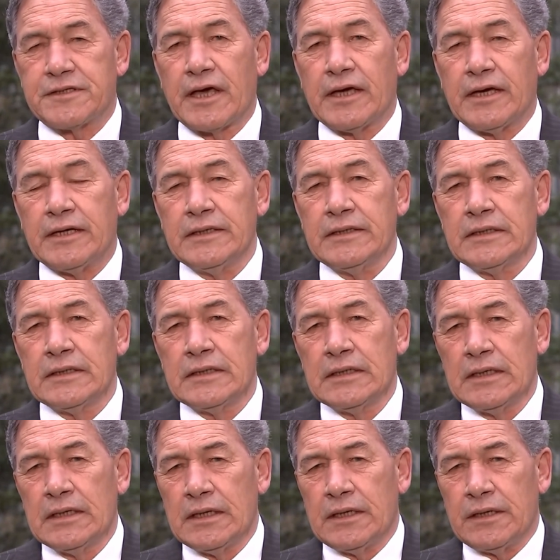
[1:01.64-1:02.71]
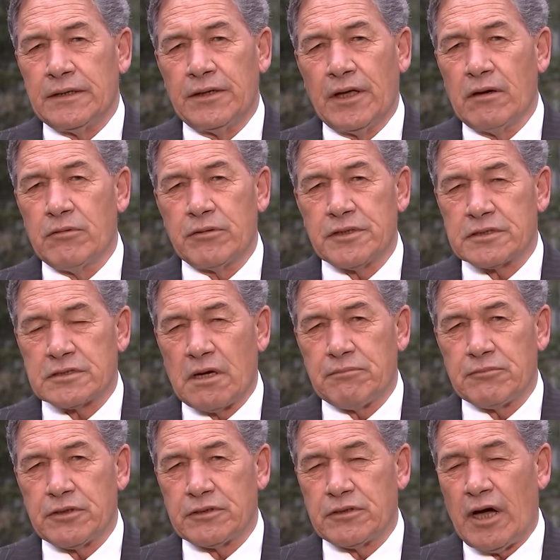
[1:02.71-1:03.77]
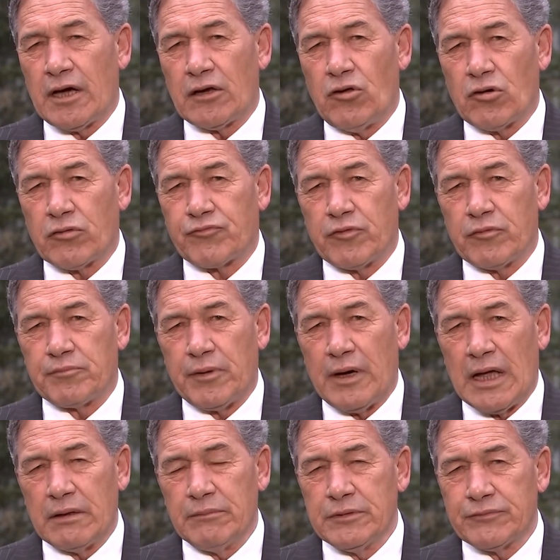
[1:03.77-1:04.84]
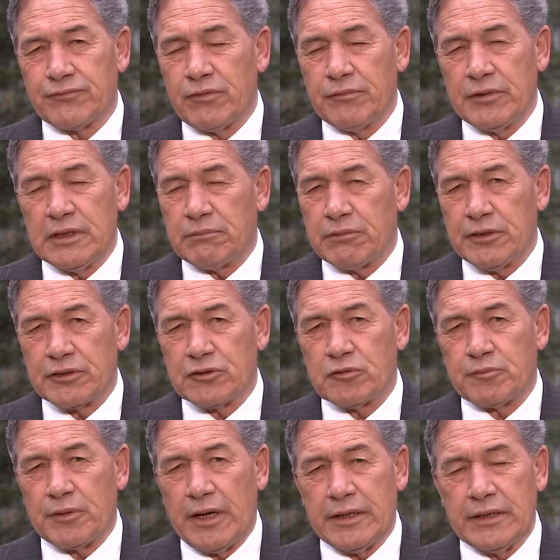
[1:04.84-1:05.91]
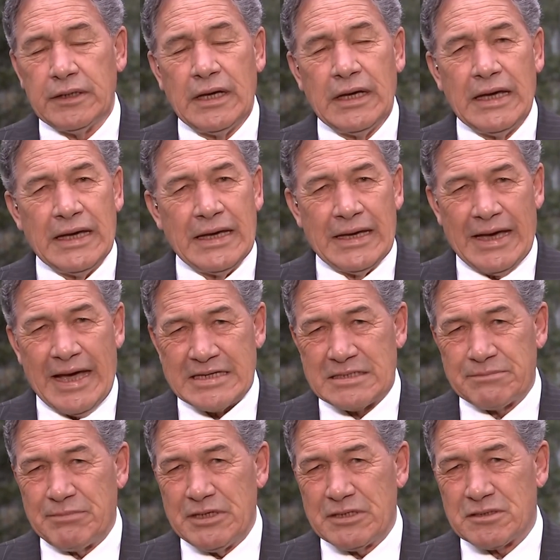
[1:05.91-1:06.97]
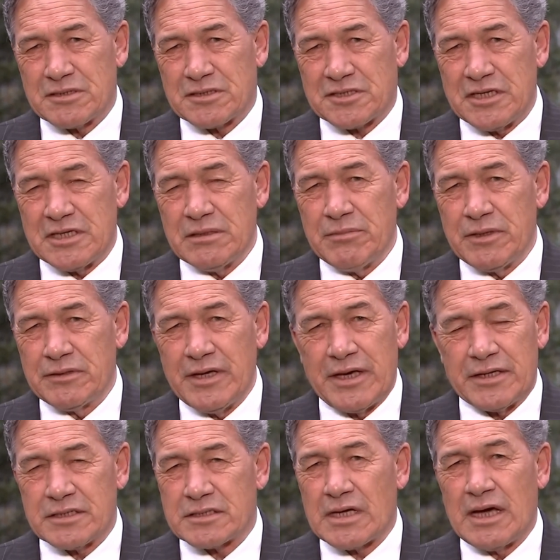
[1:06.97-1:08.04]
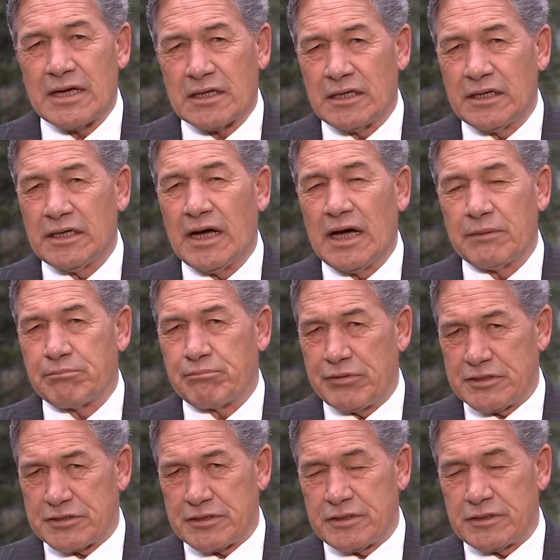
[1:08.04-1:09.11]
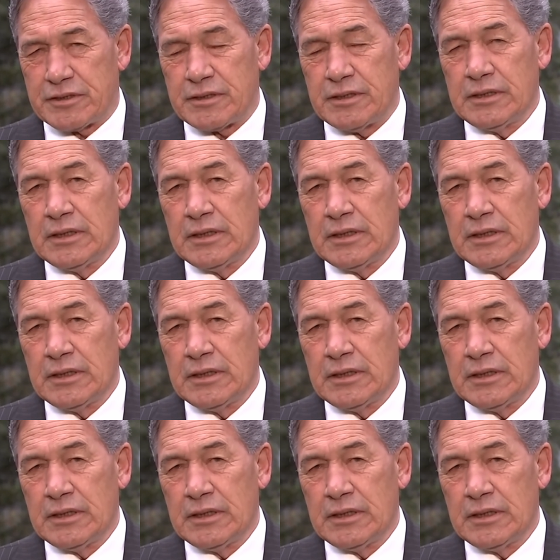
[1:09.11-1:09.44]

day, no one has opened a dialogue from Parliament, from any political party, hasn't been to see them, and that is utterly unprecedented.